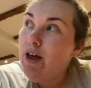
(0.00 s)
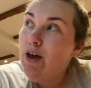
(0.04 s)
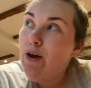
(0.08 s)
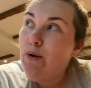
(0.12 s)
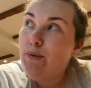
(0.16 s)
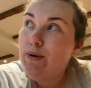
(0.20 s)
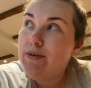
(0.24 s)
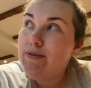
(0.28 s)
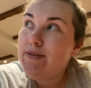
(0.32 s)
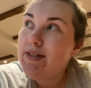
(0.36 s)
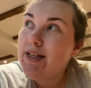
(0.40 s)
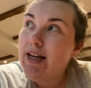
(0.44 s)

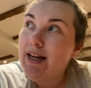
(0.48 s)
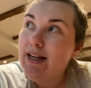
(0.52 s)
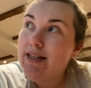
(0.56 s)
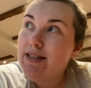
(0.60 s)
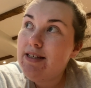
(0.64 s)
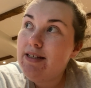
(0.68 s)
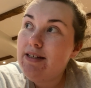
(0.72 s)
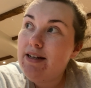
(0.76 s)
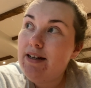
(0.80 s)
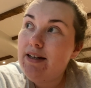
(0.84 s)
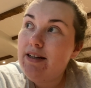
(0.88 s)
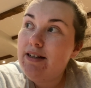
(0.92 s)
with
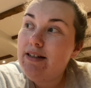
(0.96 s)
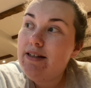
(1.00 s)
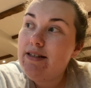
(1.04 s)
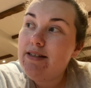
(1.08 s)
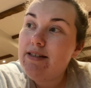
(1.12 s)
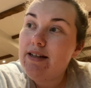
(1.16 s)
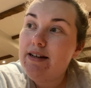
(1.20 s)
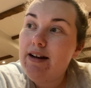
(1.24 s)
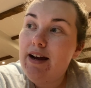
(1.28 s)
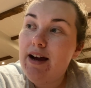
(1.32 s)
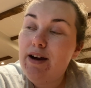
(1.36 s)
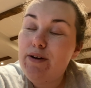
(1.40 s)
solicitors
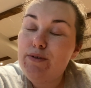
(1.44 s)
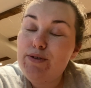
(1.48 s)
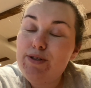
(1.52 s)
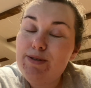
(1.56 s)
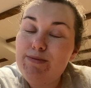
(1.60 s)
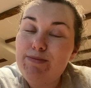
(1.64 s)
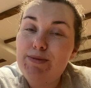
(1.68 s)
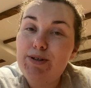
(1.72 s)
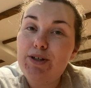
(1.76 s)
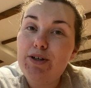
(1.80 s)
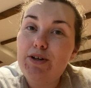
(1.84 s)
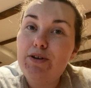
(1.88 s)
and a house
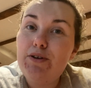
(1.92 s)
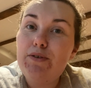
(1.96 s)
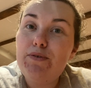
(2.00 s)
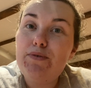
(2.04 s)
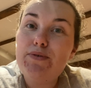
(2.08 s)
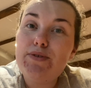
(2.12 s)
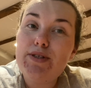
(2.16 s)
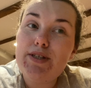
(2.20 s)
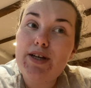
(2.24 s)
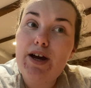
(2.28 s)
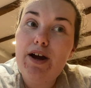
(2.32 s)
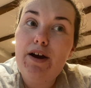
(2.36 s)
move,
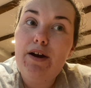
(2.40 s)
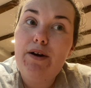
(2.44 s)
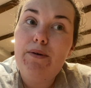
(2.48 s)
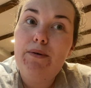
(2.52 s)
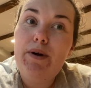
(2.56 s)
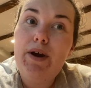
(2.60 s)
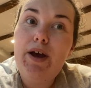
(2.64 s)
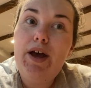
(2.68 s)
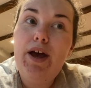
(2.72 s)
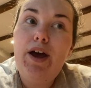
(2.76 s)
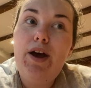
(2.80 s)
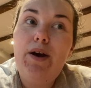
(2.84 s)
so
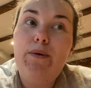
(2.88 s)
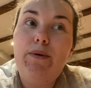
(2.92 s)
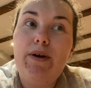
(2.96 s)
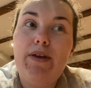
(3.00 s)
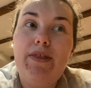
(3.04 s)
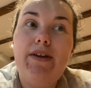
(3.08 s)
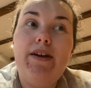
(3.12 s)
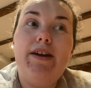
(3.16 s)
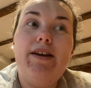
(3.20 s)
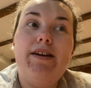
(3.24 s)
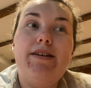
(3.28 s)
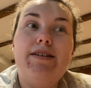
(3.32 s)
we
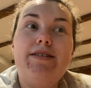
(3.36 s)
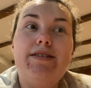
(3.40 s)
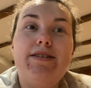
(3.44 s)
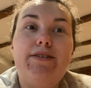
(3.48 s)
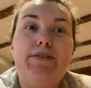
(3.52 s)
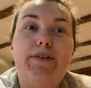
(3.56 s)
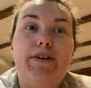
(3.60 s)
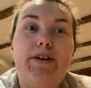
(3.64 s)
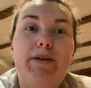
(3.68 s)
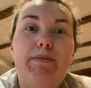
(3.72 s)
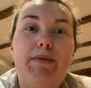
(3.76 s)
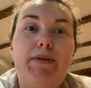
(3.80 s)
think it is still
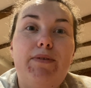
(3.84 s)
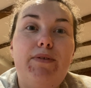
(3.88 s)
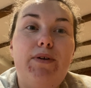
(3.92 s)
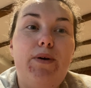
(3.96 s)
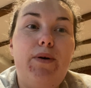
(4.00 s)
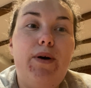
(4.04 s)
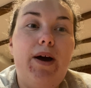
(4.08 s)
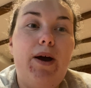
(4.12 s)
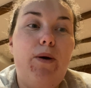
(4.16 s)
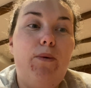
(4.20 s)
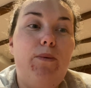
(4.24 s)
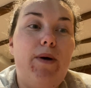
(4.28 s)
going to be for
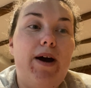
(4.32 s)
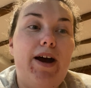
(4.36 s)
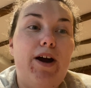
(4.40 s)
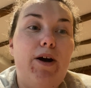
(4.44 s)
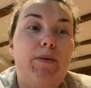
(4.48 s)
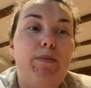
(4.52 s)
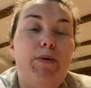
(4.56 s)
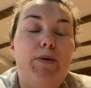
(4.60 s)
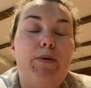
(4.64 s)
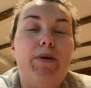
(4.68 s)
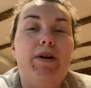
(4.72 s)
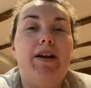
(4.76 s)
quite a while,
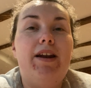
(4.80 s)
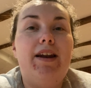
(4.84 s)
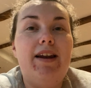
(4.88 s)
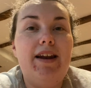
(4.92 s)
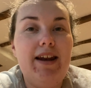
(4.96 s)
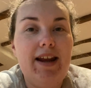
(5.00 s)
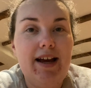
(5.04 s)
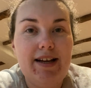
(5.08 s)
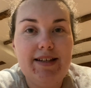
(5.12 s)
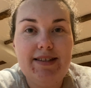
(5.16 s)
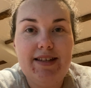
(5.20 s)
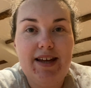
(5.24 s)
but
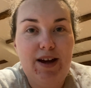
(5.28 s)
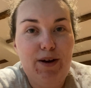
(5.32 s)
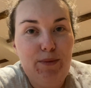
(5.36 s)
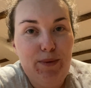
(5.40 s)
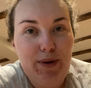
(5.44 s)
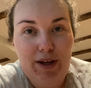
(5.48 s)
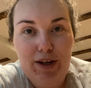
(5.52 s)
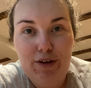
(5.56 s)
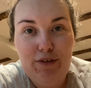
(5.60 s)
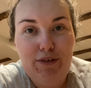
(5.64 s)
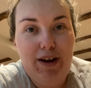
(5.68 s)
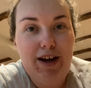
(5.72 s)
like I say, we
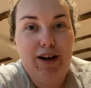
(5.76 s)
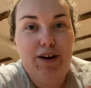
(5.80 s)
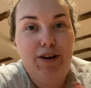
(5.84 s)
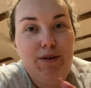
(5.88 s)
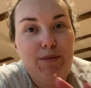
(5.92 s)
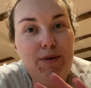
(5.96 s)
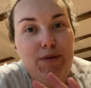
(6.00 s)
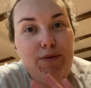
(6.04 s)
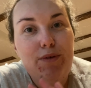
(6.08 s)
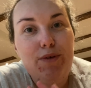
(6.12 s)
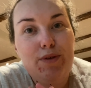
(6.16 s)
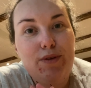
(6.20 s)
can crack on
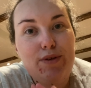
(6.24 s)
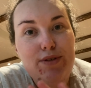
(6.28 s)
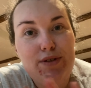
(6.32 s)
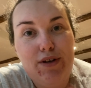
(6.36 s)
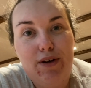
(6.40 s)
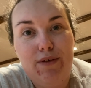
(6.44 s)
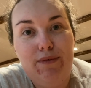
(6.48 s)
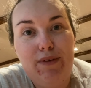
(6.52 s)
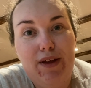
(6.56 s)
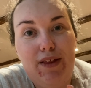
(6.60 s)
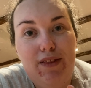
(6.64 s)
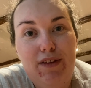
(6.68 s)
with all the
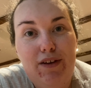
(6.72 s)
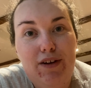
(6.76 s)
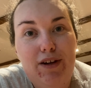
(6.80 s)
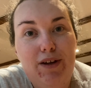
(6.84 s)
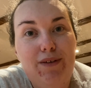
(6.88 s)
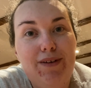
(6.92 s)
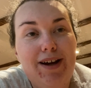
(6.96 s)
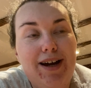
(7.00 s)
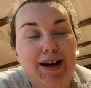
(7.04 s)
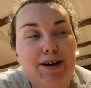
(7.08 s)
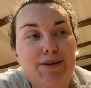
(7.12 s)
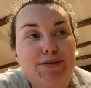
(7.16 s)
stuff in the new
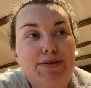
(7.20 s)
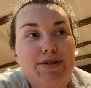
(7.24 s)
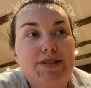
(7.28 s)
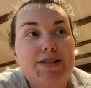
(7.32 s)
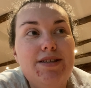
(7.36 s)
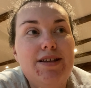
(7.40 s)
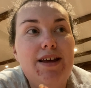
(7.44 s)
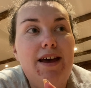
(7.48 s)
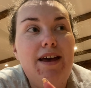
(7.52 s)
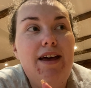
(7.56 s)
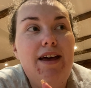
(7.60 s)
house.